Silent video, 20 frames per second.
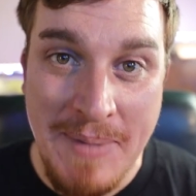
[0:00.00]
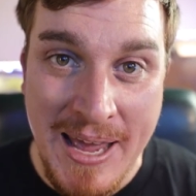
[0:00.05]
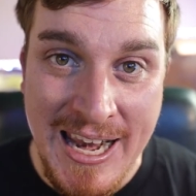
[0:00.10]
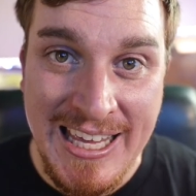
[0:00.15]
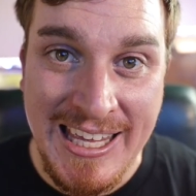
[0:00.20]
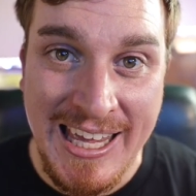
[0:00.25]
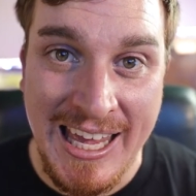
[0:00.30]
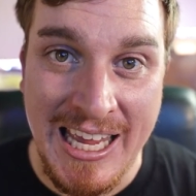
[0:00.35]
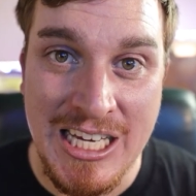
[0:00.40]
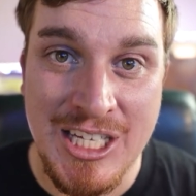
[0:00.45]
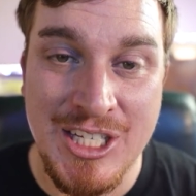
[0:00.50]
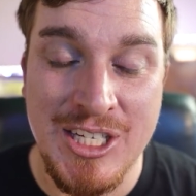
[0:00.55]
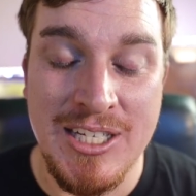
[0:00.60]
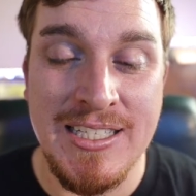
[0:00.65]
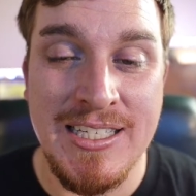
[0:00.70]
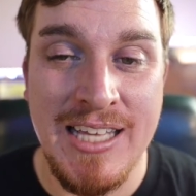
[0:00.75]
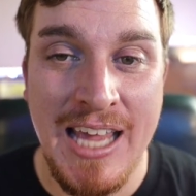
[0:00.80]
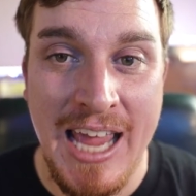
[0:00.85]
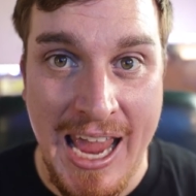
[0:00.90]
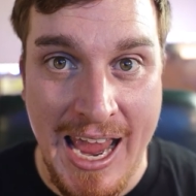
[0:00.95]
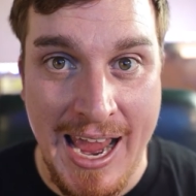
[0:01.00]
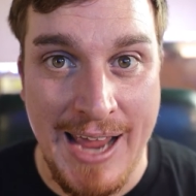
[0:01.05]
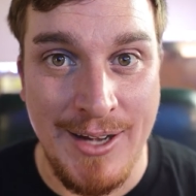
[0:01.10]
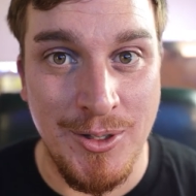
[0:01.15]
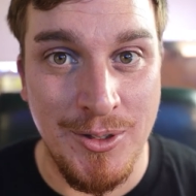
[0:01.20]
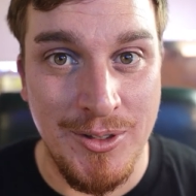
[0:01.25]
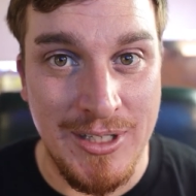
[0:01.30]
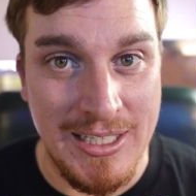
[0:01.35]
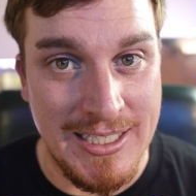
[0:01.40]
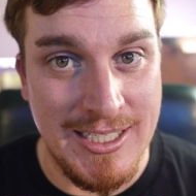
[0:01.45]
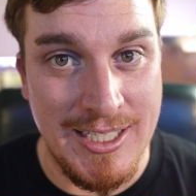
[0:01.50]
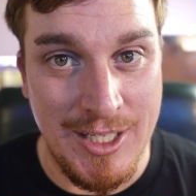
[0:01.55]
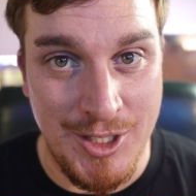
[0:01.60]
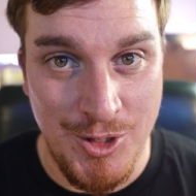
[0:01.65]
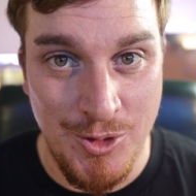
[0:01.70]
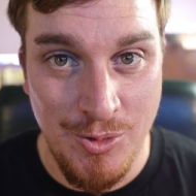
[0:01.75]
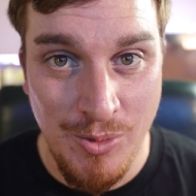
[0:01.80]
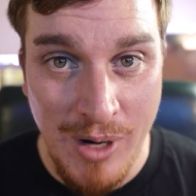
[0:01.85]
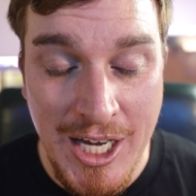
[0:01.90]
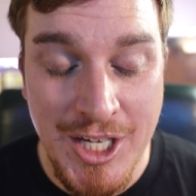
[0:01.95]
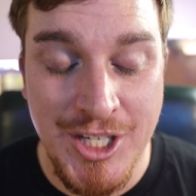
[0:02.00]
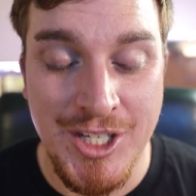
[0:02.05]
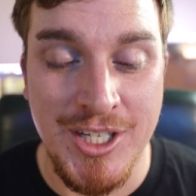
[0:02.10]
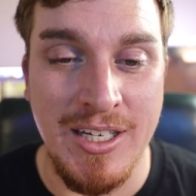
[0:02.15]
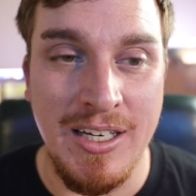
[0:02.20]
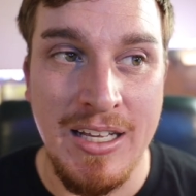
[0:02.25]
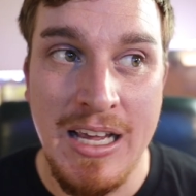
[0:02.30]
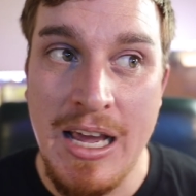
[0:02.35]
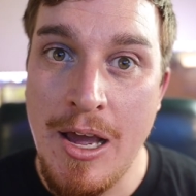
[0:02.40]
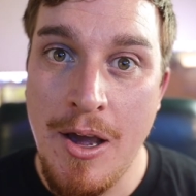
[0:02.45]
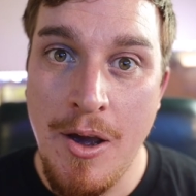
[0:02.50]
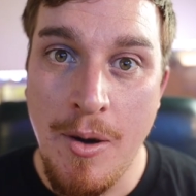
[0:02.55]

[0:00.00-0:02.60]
medication to handle this situation.